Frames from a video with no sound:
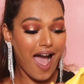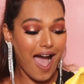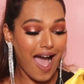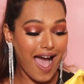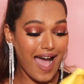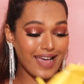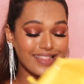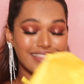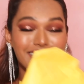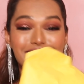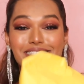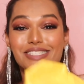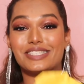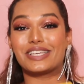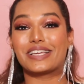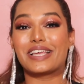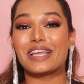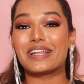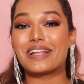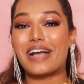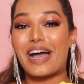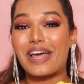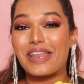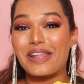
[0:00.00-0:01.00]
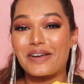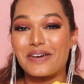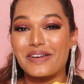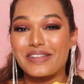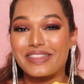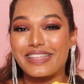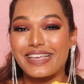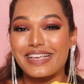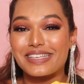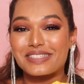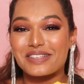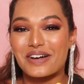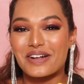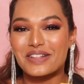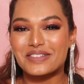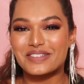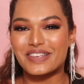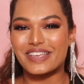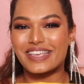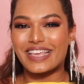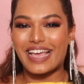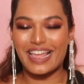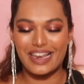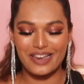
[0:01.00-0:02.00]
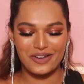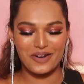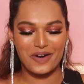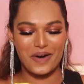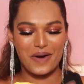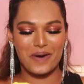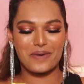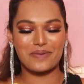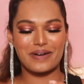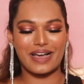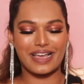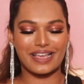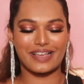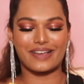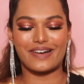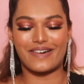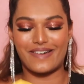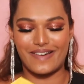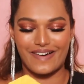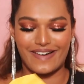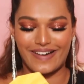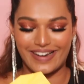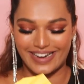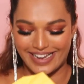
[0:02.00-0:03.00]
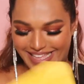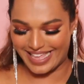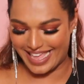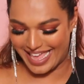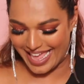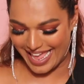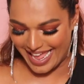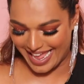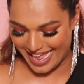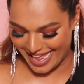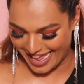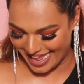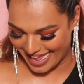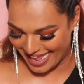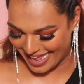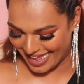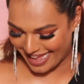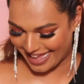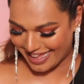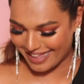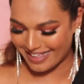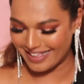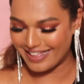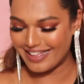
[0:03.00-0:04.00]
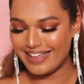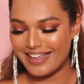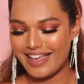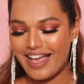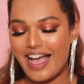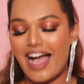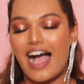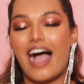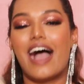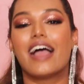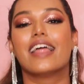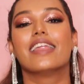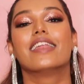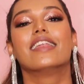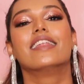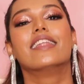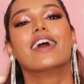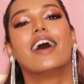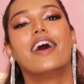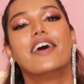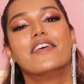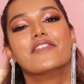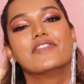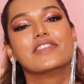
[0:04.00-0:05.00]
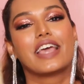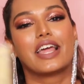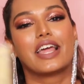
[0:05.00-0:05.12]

Oh, this chicken curry kurti is also yellow. Oh my god, I love